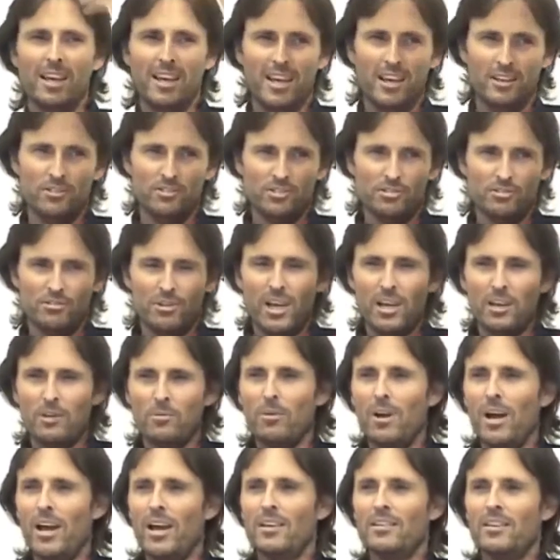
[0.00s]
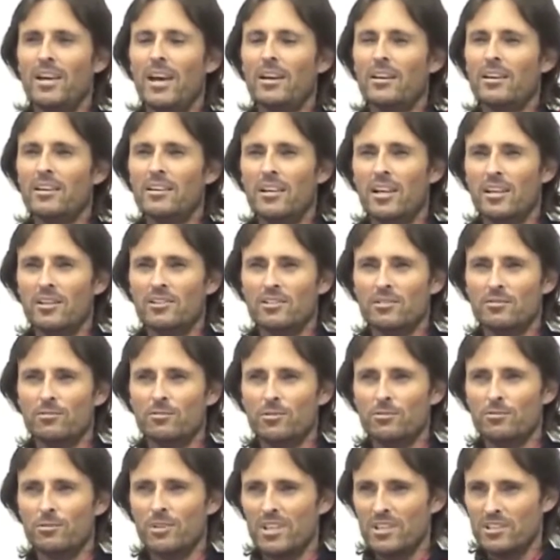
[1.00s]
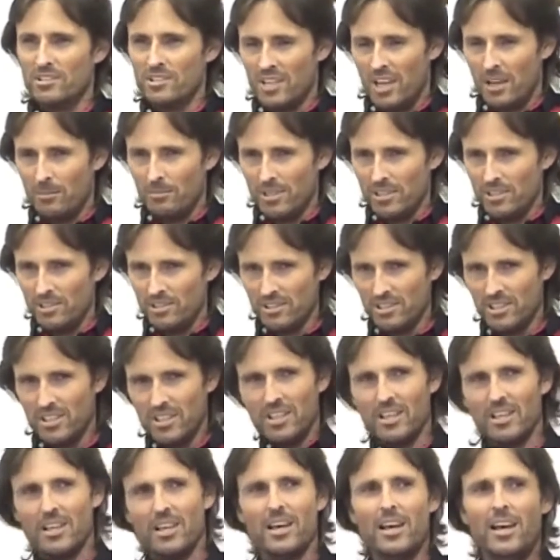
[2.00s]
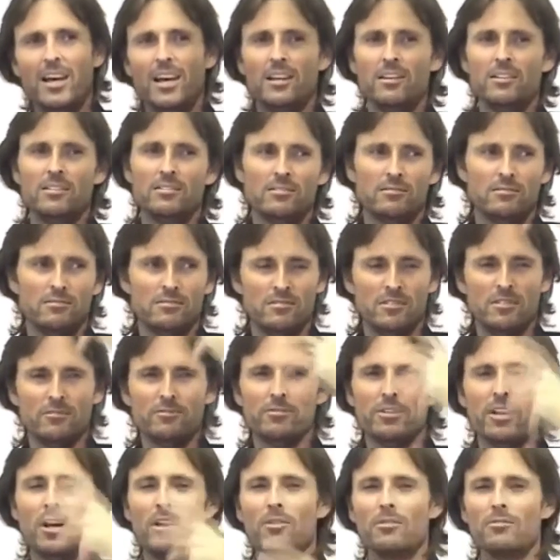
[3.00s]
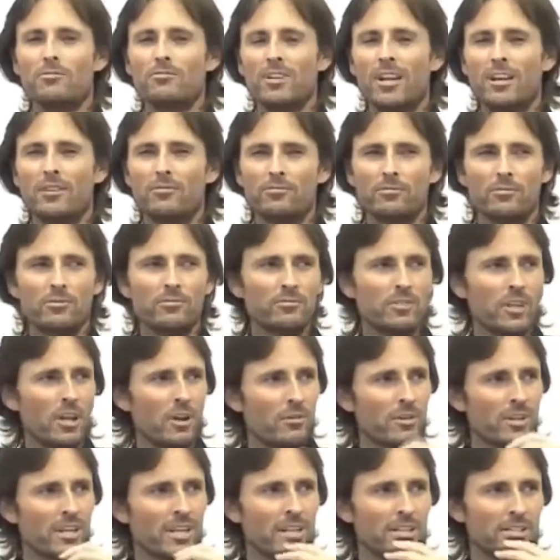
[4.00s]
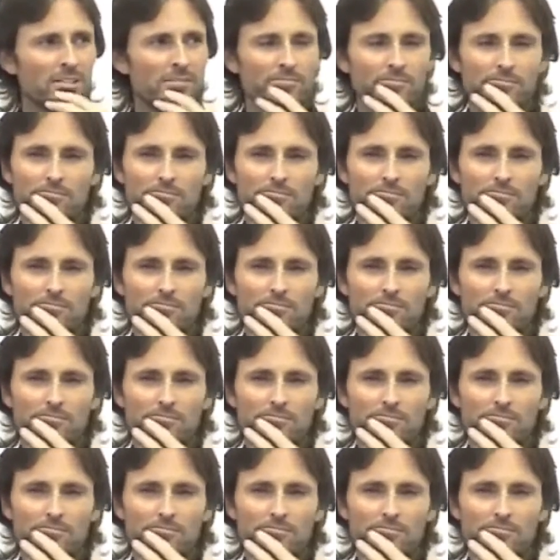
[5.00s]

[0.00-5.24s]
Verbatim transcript: and straight away that connection will re-establish and the flow of love will flow again.